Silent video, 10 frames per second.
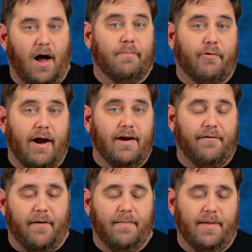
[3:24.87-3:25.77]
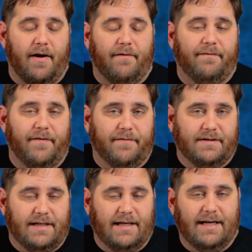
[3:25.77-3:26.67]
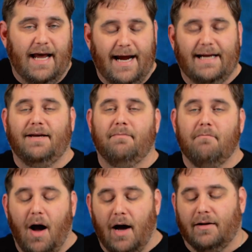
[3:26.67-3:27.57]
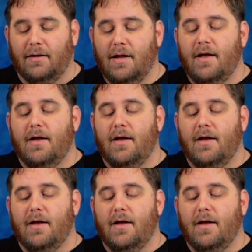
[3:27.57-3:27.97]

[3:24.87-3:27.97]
upgraded from their 1580 model